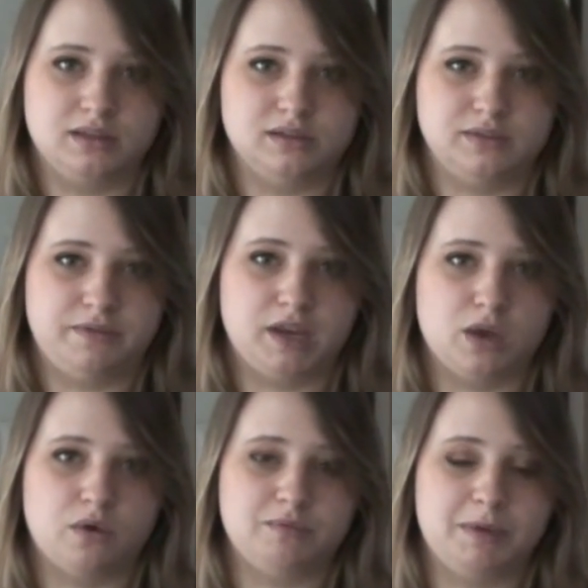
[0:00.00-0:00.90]
there's a
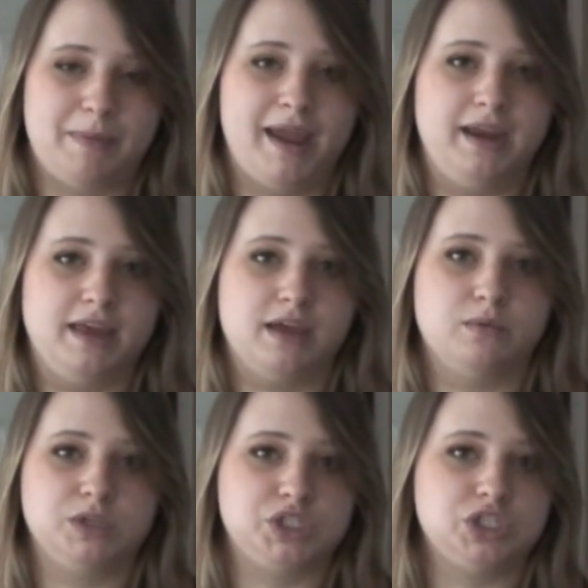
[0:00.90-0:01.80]
video of me painting it,
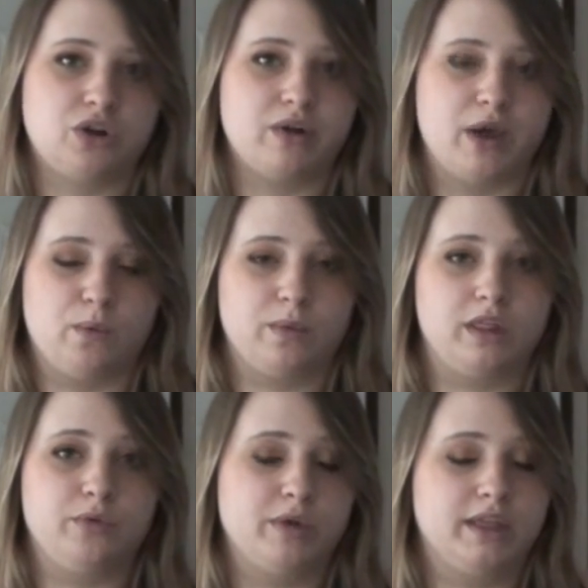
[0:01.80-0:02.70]
which turned out
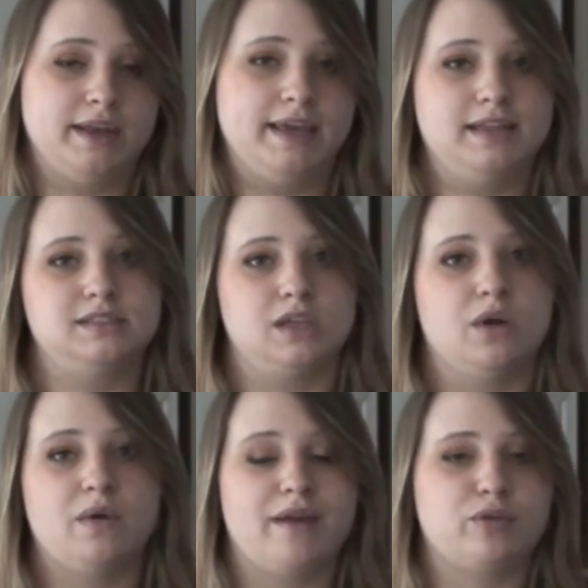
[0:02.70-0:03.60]
really, really neat.
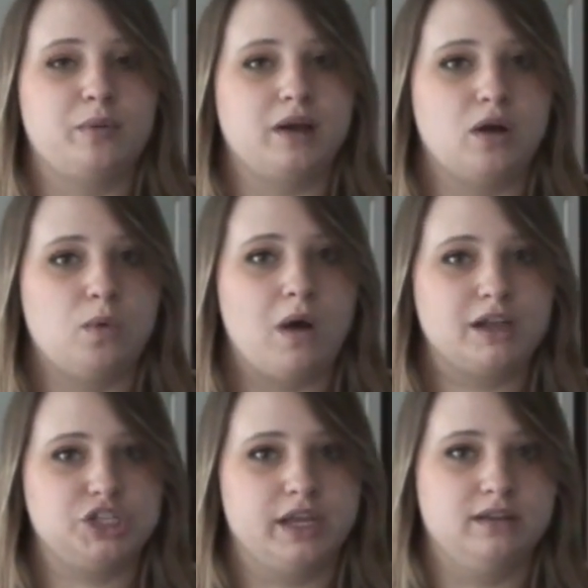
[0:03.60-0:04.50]
So everyone go
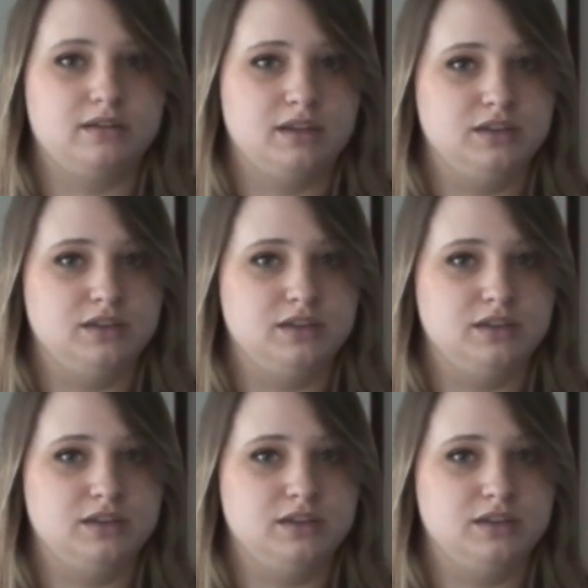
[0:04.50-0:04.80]
watch it.